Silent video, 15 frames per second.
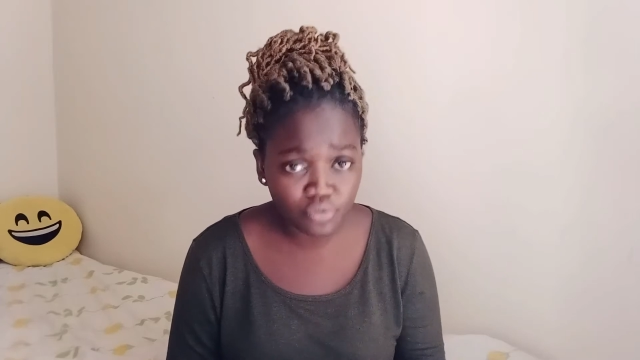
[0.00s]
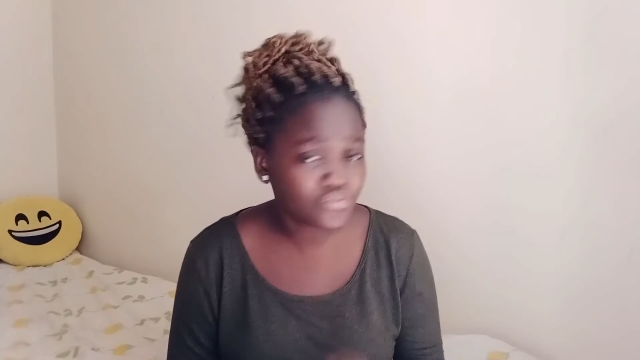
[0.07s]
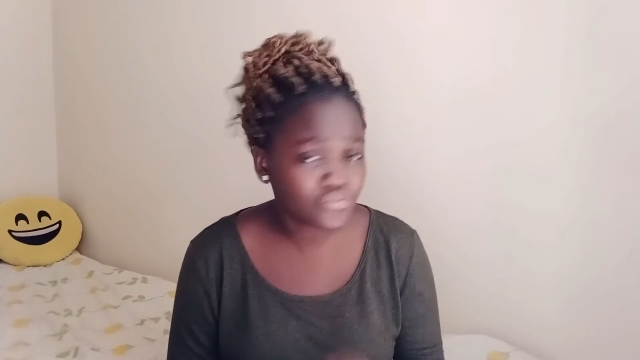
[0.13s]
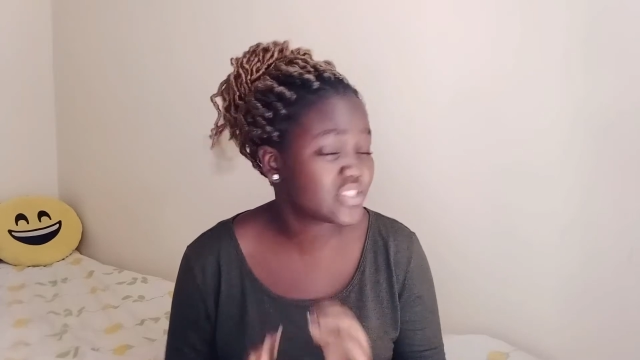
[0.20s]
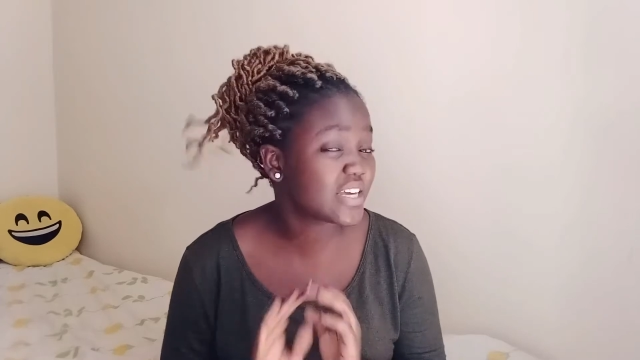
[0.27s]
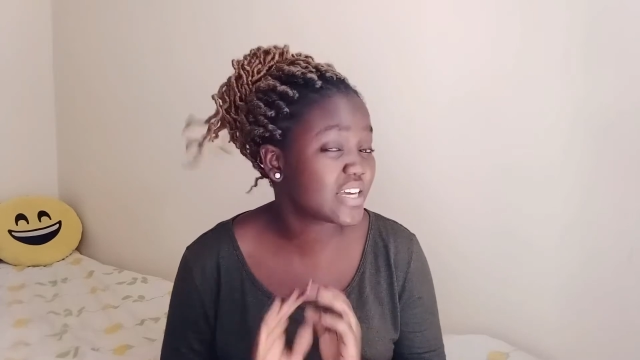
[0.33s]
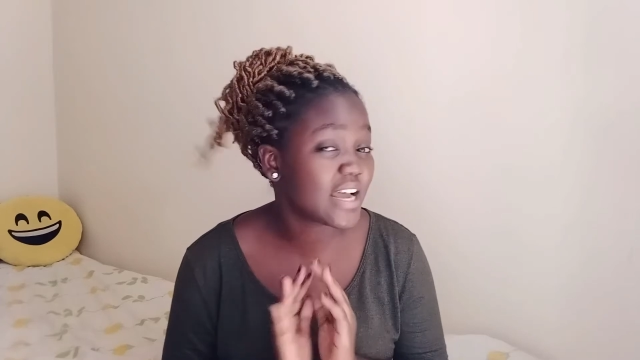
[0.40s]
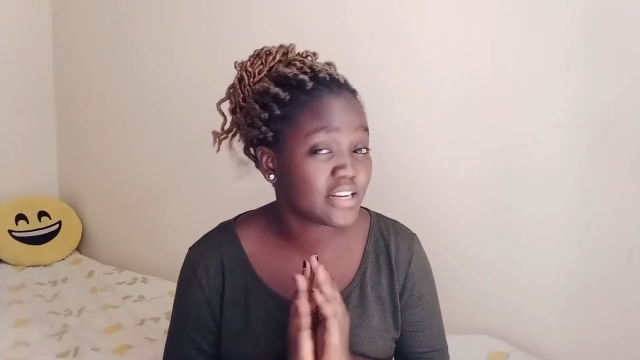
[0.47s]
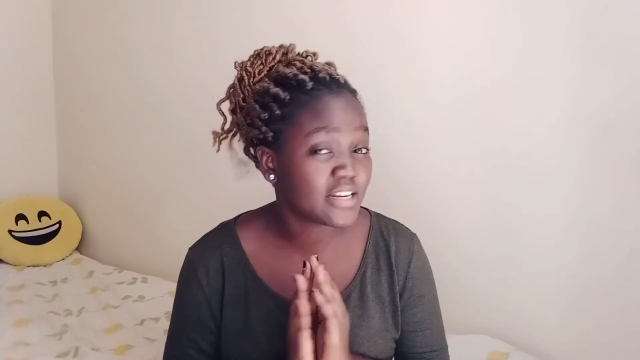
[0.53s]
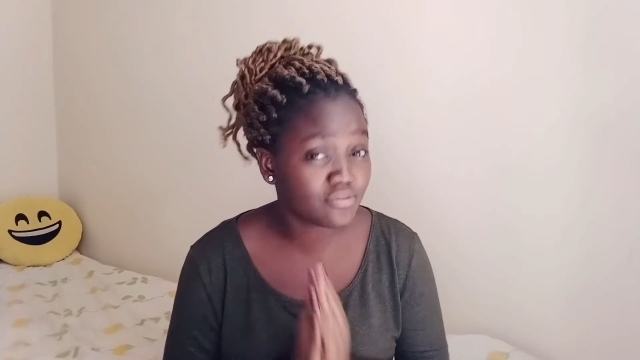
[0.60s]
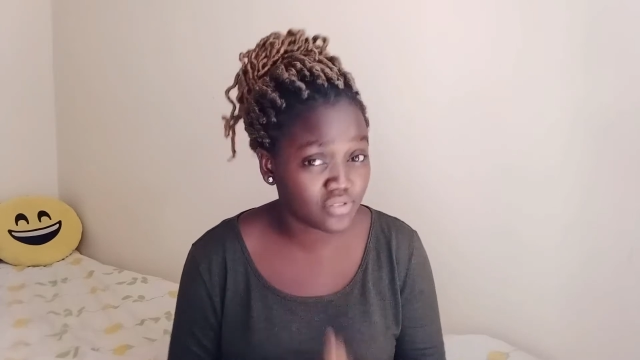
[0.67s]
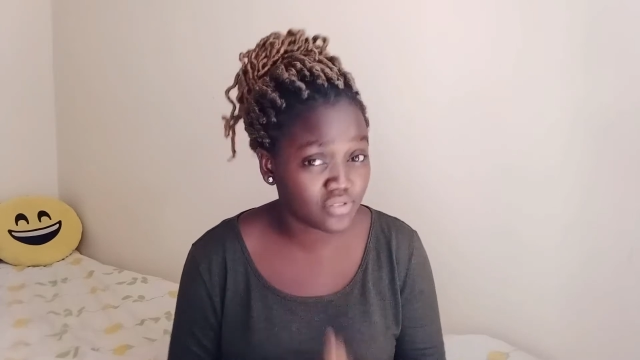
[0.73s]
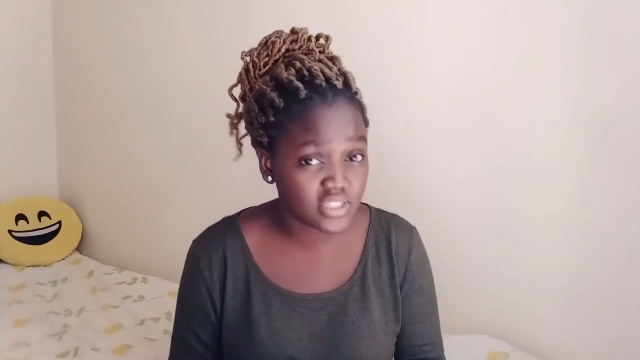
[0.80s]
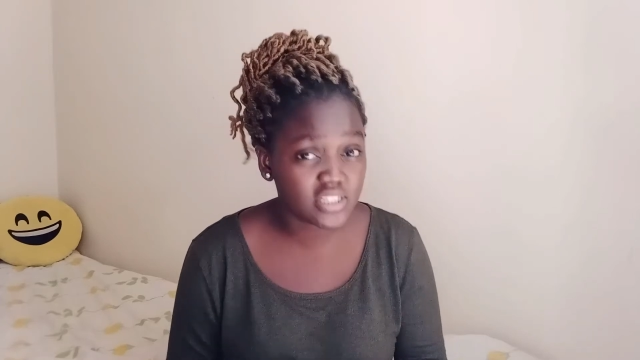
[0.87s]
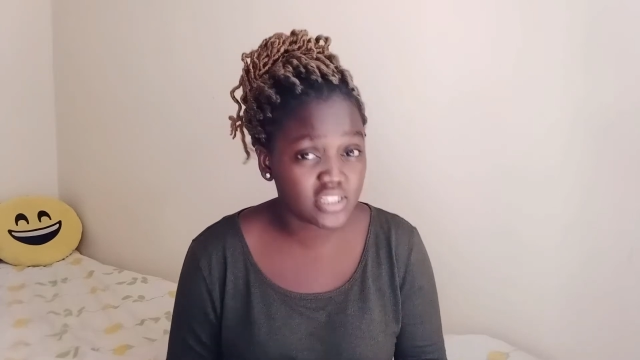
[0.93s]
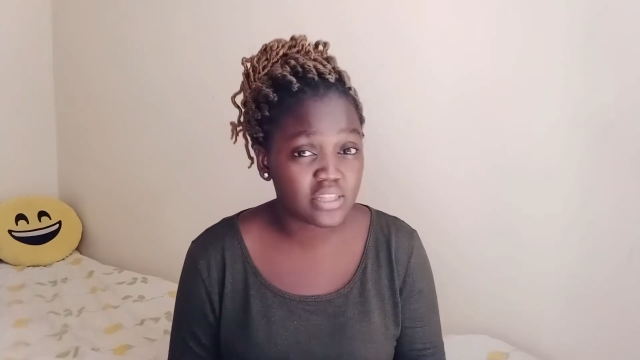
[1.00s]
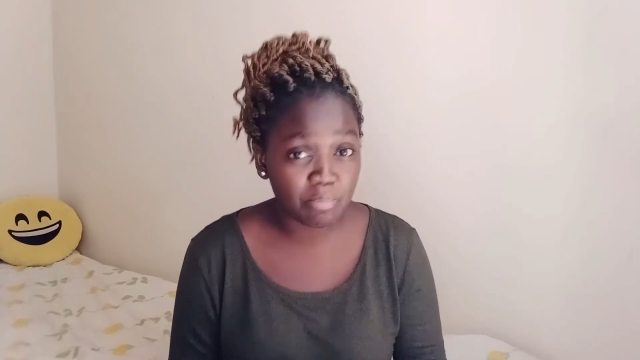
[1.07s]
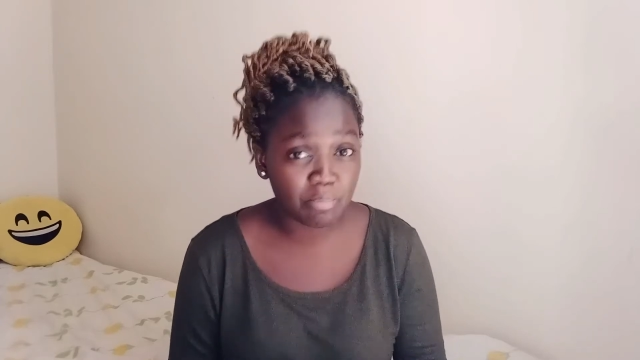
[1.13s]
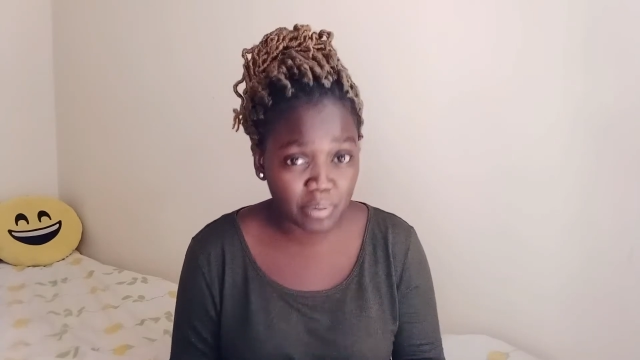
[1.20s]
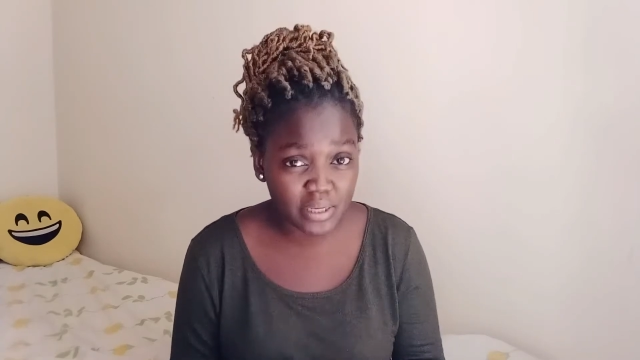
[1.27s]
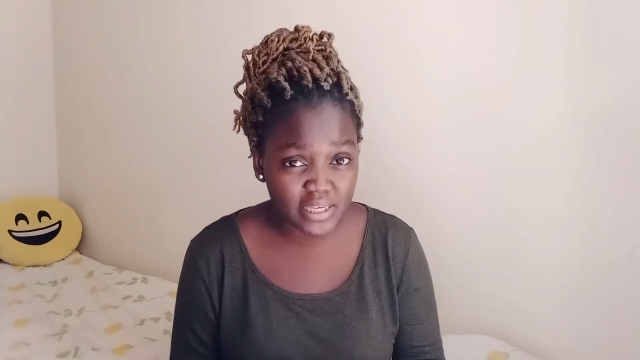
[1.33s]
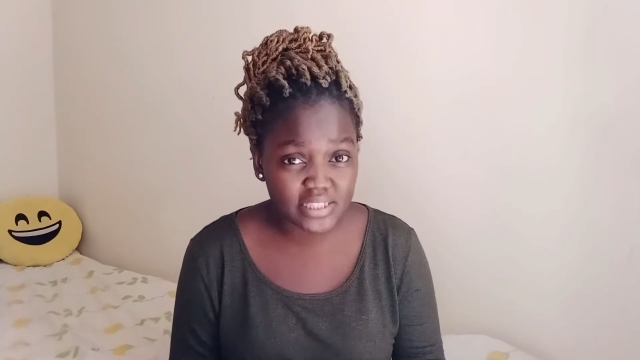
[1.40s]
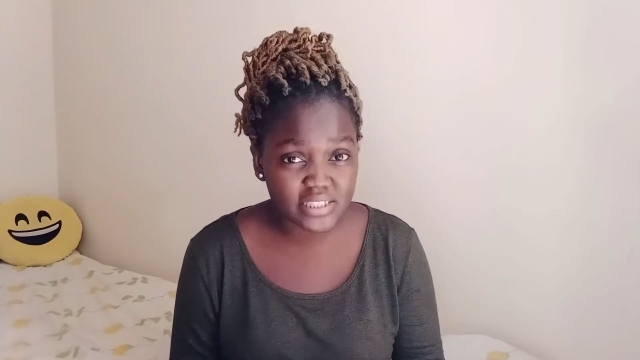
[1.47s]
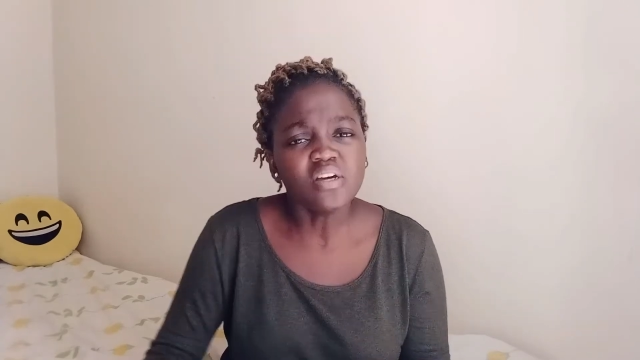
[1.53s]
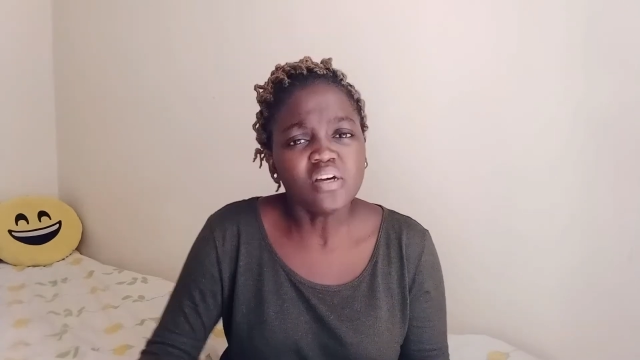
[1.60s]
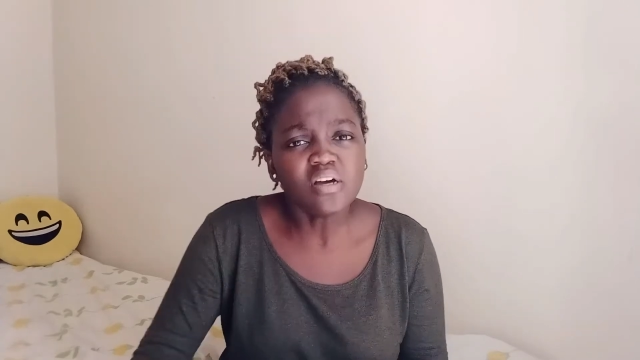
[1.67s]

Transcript: physically visit the place,